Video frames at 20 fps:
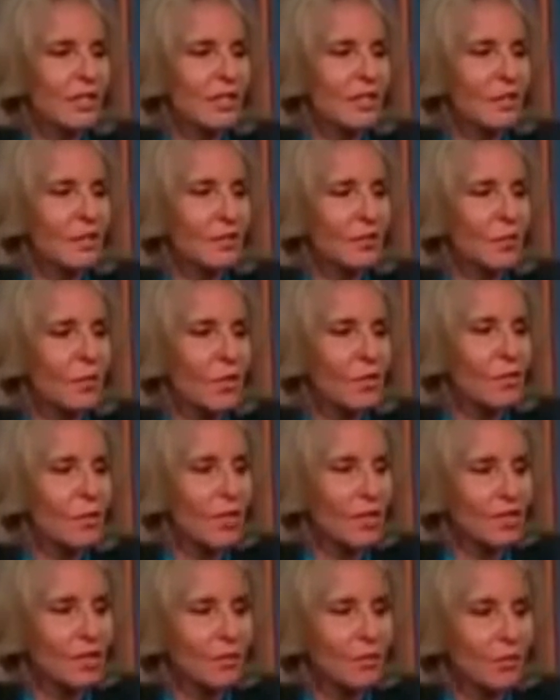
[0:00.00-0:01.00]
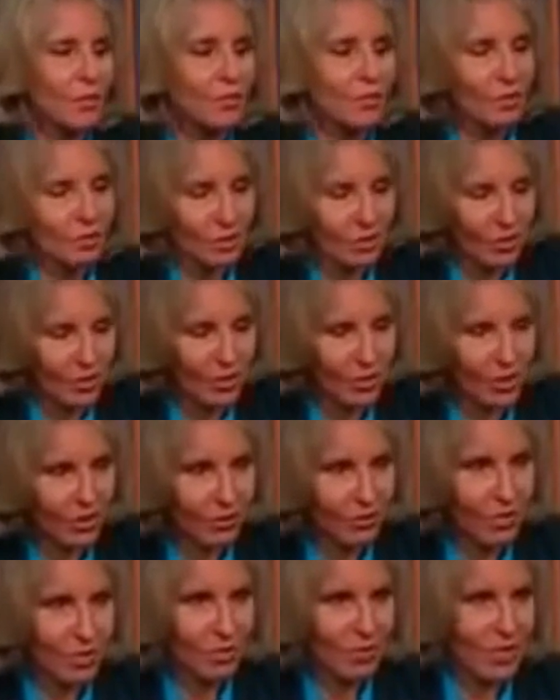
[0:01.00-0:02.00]
and what makes a person good
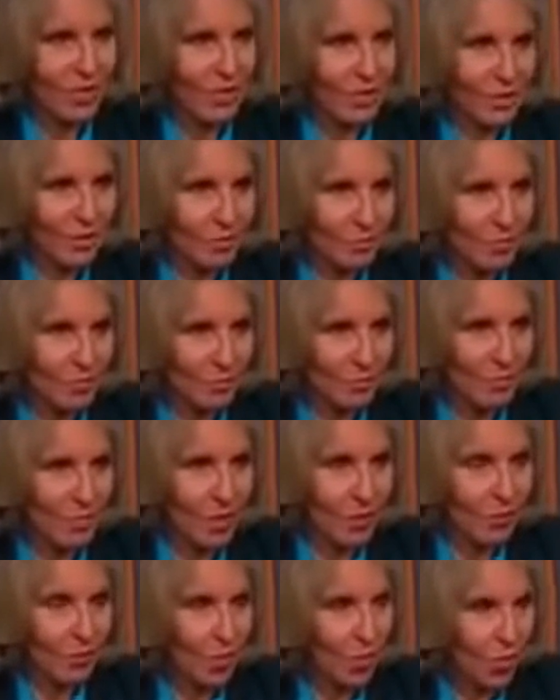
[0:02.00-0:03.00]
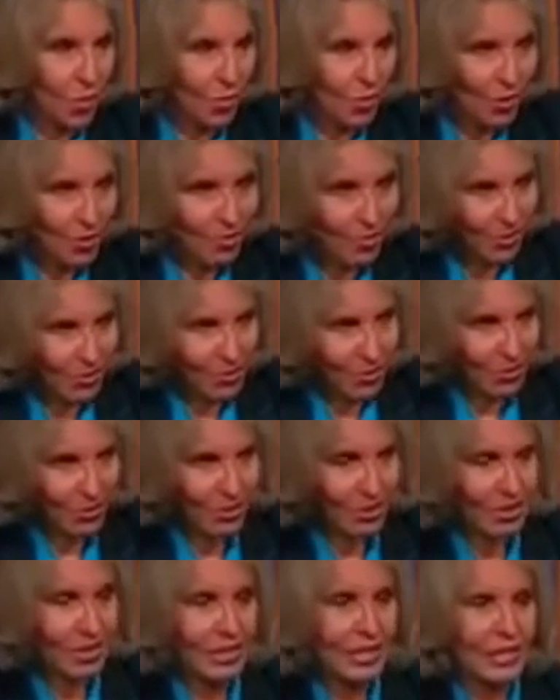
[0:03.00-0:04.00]
and what makes them a moral
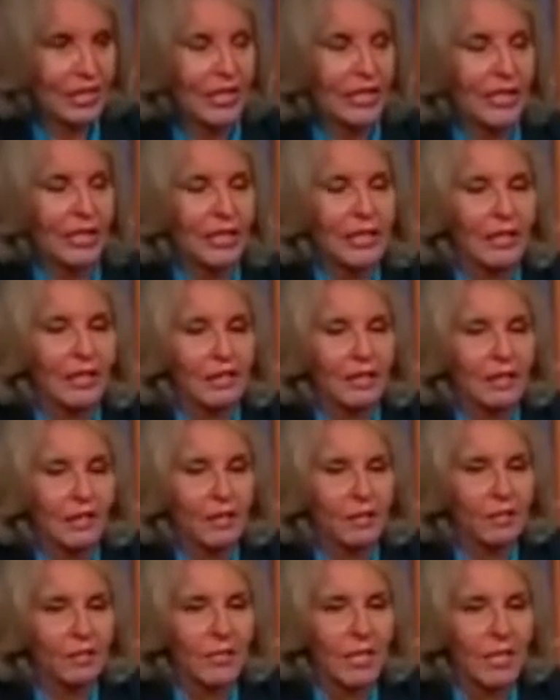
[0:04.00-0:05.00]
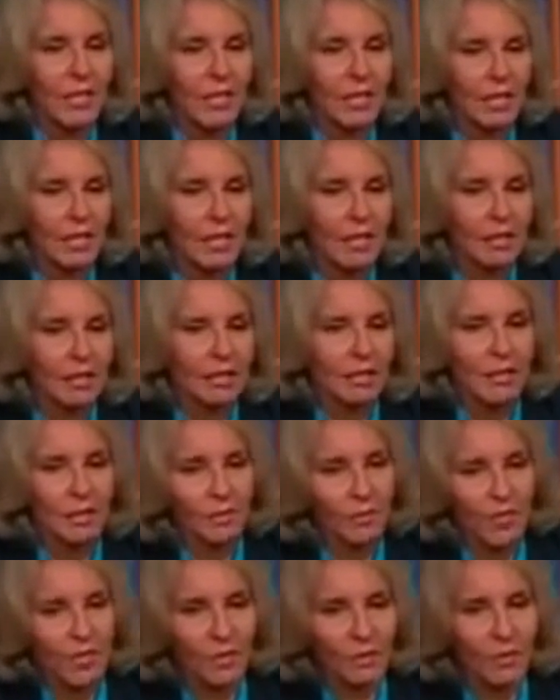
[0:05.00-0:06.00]
person. Um, and I think
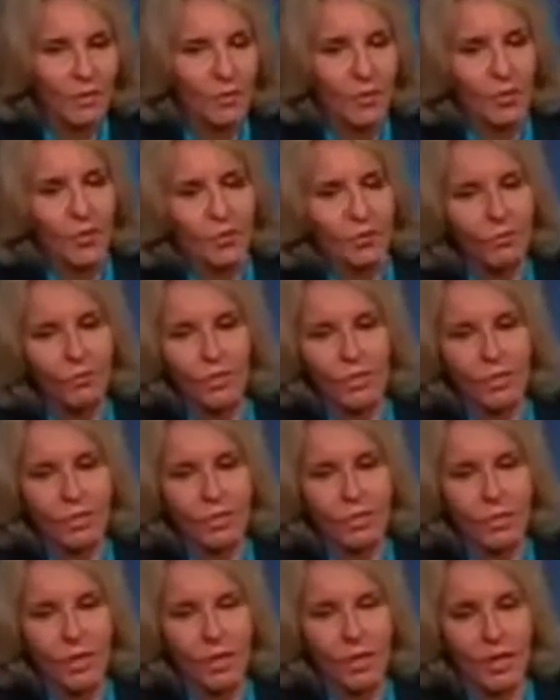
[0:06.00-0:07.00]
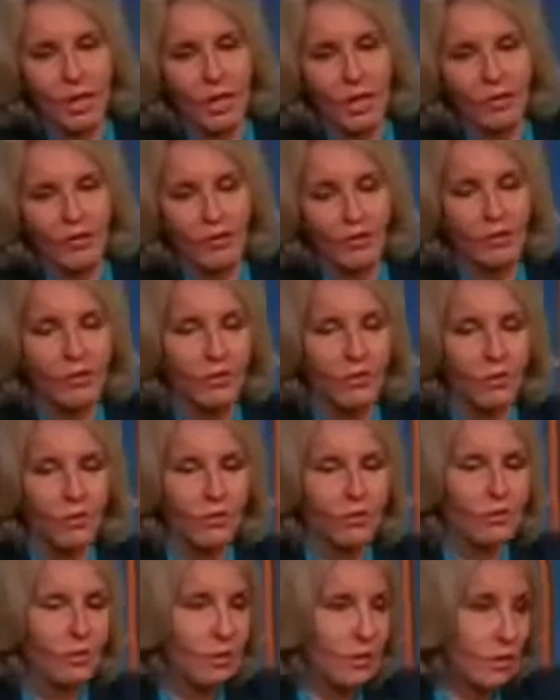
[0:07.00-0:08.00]
sometimes when you see a psychiatrist or
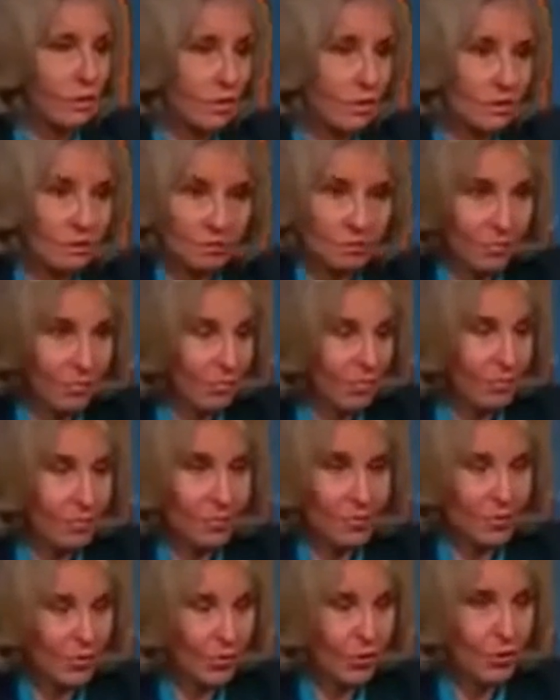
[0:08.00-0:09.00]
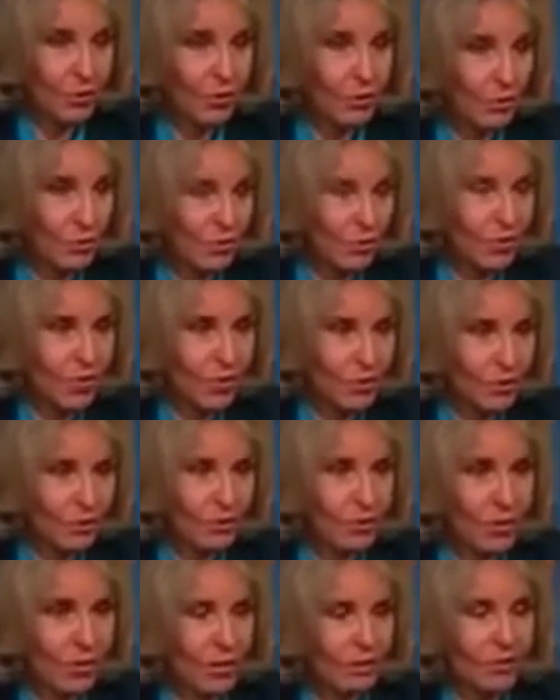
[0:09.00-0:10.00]
you see a talk to a priest or
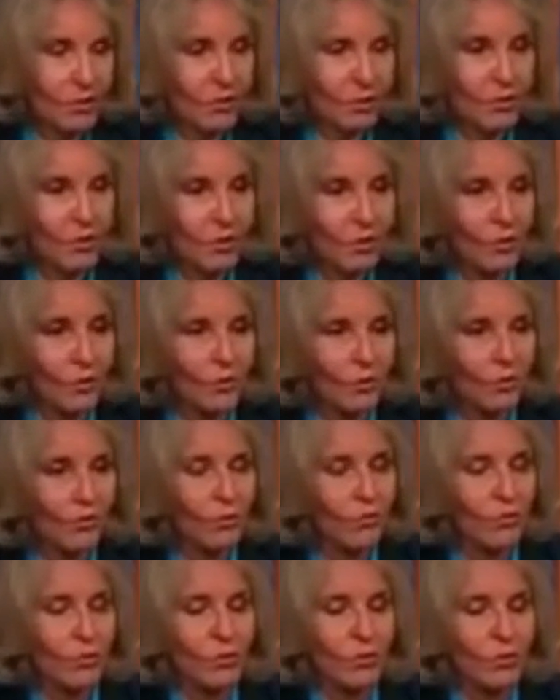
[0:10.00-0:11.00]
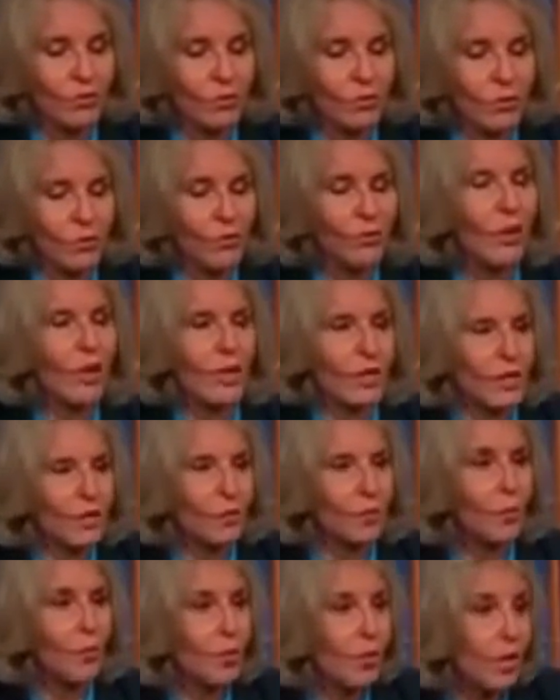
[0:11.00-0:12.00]
whatever, you you're trying to
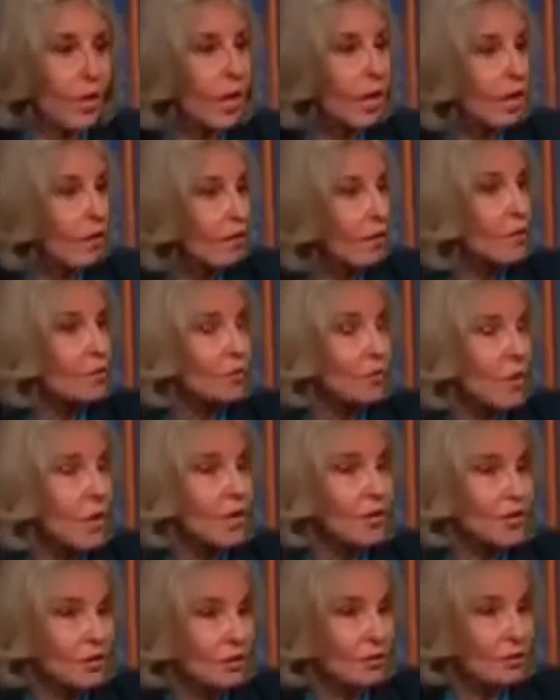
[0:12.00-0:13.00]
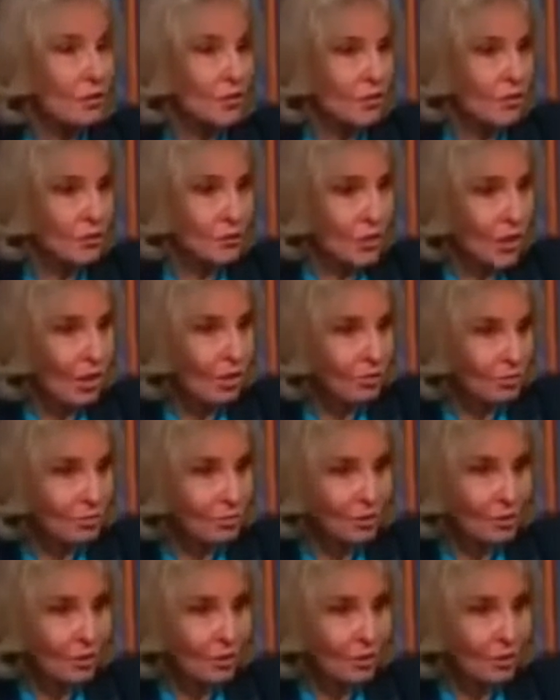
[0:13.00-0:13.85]
bring out the best of yourself.